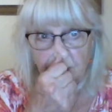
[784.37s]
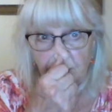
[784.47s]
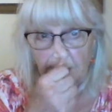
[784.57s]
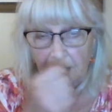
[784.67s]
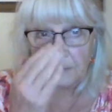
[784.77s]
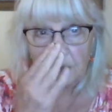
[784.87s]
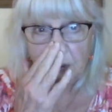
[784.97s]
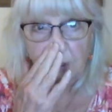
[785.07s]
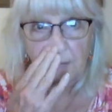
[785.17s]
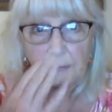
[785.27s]
image
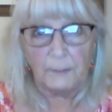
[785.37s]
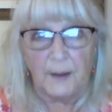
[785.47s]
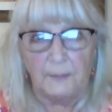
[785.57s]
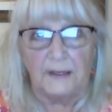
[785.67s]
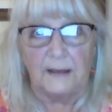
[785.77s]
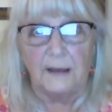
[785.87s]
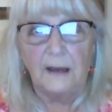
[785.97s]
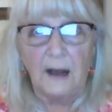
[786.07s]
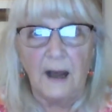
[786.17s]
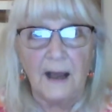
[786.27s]
in the public
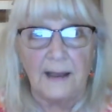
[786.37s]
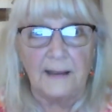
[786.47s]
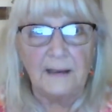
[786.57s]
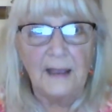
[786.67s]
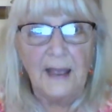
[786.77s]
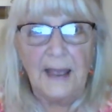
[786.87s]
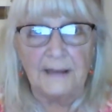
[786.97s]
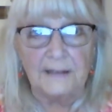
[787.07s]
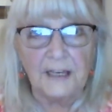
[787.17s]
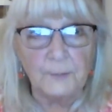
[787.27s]
eye,
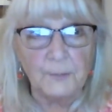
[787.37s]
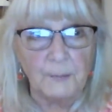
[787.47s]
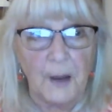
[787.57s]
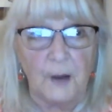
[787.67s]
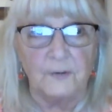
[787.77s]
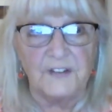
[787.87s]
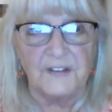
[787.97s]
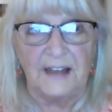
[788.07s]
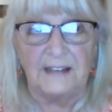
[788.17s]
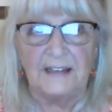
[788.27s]
and he proposed
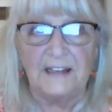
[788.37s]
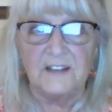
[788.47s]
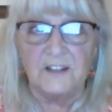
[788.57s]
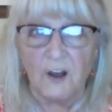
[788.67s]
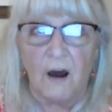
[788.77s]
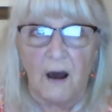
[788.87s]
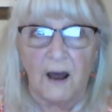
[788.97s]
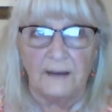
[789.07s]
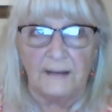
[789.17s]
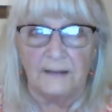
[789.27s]
that he
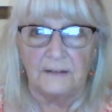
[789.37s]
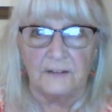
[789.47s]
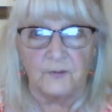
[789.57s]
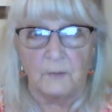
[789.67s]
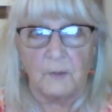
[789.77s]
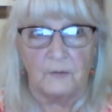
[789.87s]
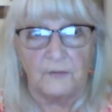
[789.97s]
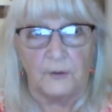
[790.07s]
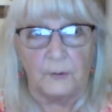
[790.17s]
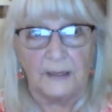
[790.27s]
saw in his remote
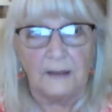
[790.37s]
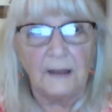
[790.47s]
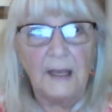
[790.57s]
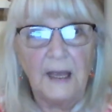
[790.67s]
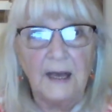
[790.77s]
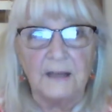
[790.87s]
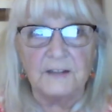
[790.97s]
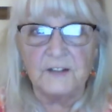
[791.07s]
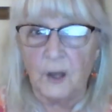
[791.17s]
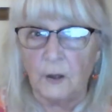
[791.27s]
viewing a
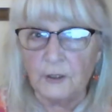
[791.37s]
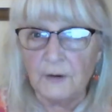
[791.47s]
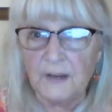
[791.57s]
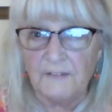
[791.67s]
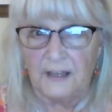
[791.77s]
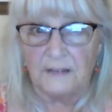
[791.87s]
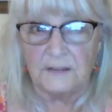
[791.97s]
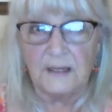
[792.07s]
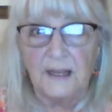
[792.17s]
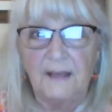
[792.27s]
solar event
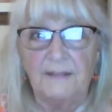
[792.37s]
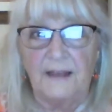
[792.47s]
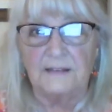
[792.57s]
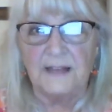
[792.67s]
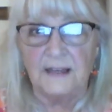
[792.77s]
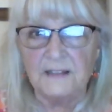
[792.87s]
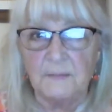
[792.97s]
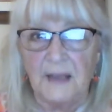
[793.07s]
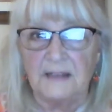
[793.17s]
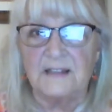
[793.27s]
that
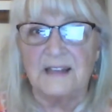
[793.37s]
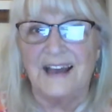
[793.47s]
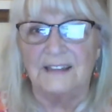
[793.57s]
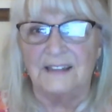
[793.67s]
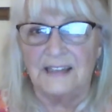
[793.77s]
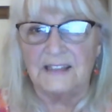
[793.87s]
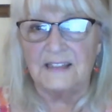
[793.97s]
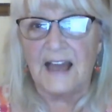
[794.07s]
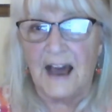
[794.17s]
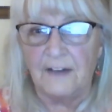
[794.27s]
decimates at least
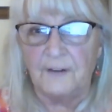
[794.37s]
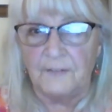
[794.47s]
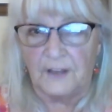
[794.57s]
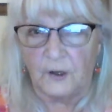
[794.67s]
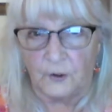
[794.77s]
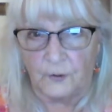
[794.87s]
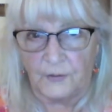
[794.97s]
half of the Earth.